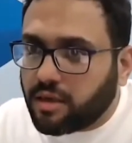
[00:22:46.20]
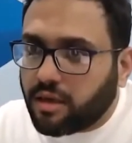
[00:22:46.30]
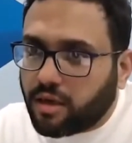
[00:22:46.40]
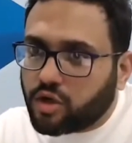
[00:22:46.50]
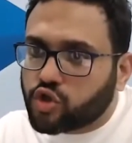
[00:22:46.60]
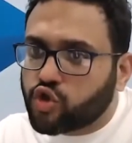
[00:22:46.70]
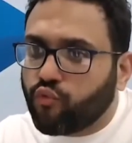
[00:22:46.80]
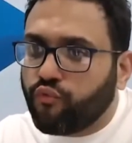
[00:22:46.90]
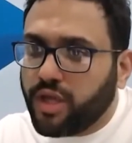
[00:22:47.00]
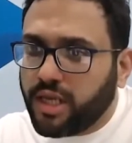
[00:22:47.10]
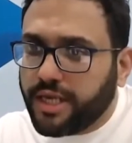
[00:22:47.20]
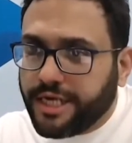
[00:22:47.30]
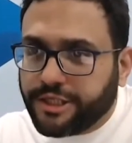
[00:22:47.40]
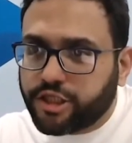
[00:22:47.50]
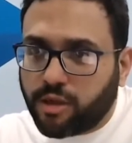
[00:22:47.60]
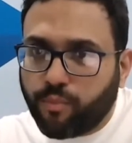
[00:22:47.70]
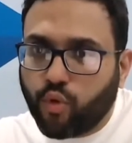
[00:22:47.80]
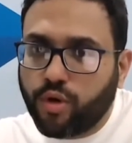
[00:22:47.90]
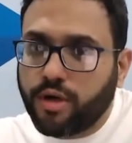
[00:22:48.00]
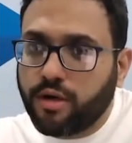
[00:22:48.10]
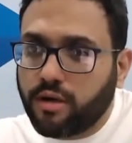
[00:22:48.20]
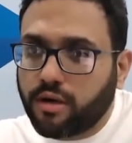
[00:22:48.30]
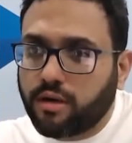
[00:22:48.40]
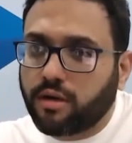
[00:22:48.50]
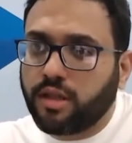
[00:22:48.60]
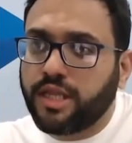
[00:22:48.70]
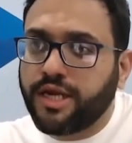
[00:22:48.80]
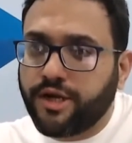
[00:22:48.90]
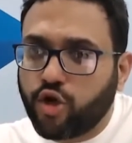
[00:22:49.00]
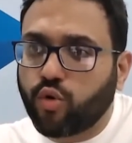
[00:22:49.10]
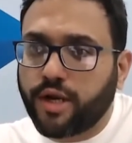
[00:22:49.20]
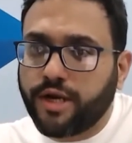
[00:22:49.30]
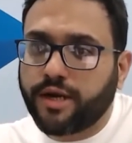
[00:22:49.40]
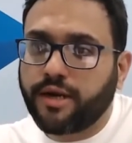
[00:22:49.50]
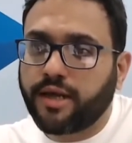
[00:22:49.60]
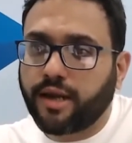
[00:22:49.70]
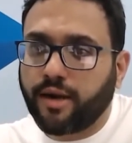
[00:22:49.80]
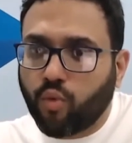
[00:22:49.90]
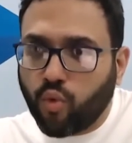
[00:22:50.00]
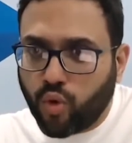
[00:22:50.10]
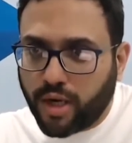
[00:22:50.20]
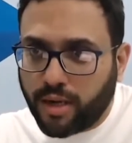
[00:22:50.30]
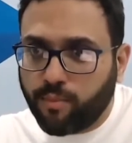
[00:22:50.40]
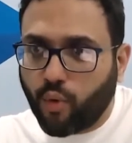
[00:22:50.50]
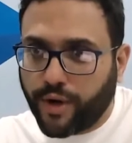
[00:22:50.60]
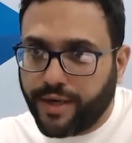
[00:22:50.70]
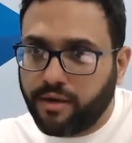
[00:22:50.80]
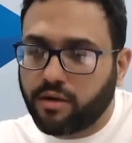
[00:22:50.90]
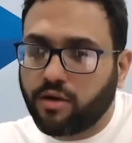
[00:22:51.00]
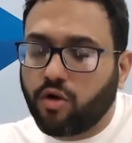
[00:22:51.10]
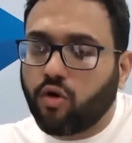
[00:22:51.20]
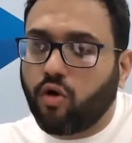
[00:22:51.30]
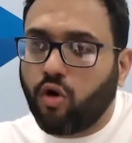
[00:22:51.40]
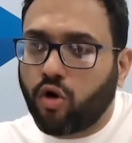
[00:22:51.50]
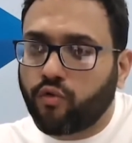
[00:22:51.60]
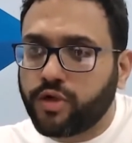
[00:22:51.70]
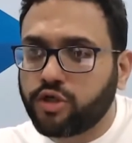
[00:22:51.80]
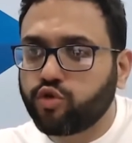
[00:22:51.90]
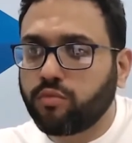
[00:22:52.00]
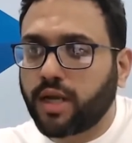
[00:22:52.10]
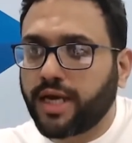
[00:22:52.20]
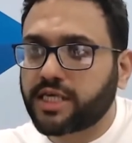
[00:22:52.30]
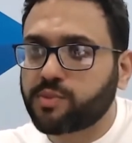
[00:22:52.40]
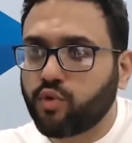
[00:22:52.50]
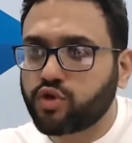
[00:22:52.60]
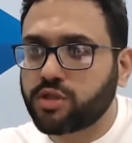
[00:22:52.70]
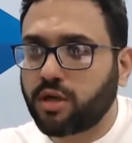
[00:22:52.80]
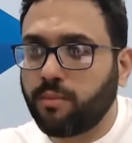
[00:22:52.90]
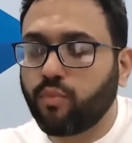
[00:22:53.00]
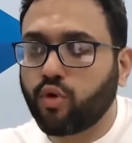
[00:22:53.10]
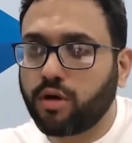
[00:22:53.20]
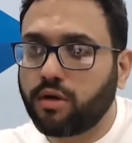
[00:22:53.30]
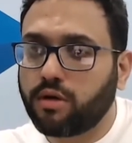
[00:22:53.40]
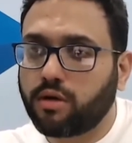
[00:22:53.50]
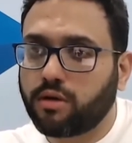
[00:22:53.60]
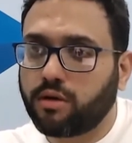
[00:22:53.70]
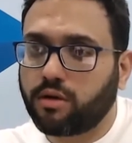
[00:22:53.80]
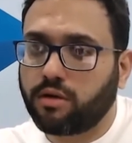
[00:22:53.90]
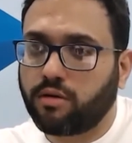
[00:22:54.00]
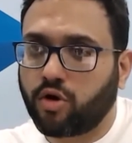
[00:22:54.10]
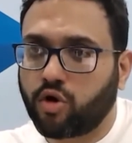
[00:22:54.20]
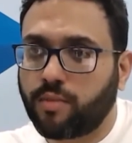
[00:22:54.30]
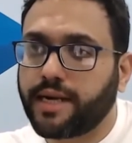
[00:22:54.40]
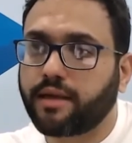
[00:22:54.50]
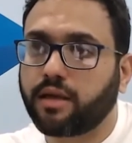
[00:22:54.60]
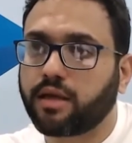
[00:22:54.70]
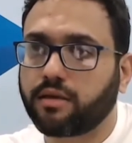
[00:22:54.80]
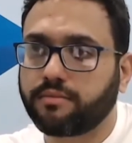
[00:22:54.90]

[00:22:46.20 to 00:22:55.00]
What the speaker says: So will each component need to create their own endpoint, or will Joomla expose the component automatically?